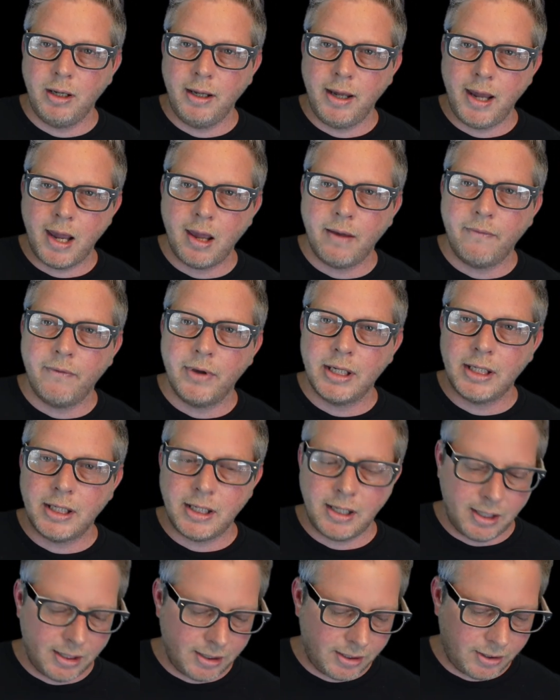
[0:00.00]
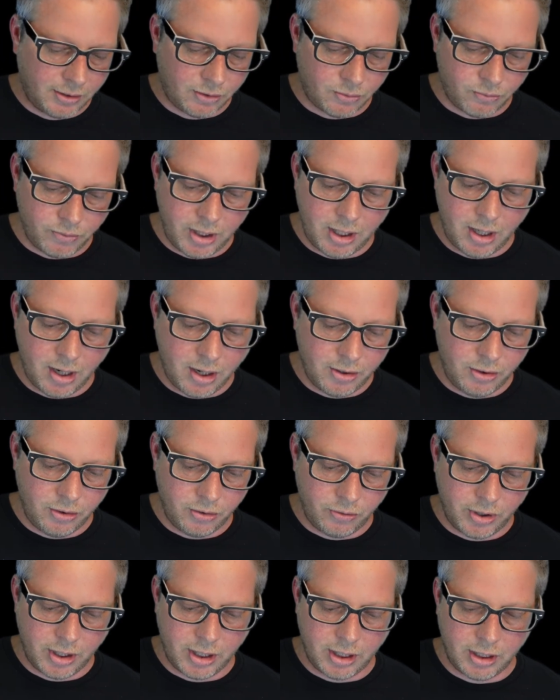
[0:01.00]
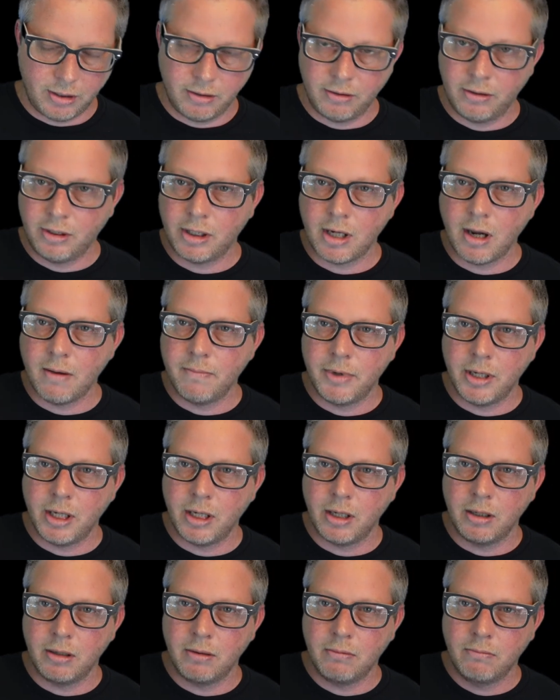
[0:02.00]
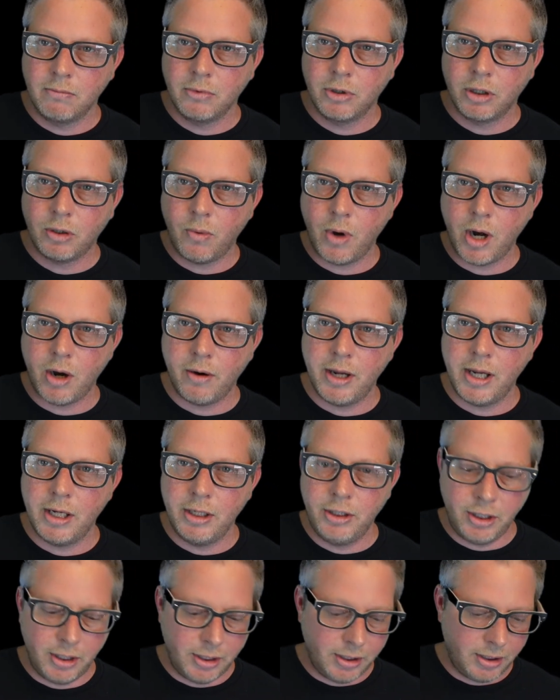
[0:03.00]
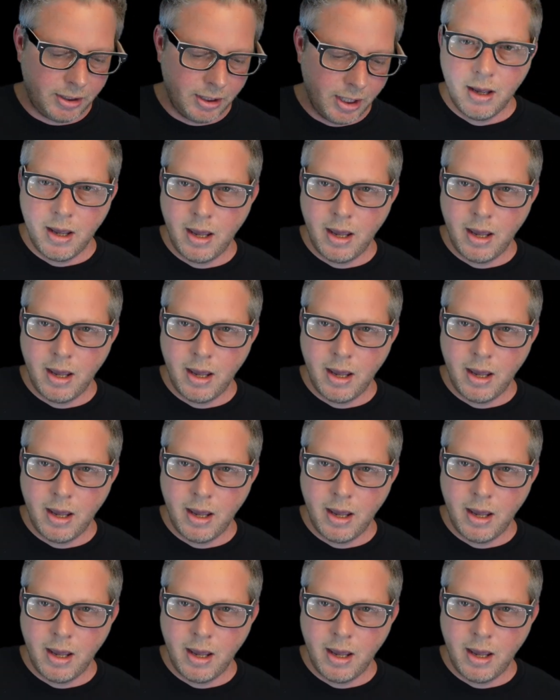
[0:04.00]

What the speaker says: canvas is 300 and something square inches,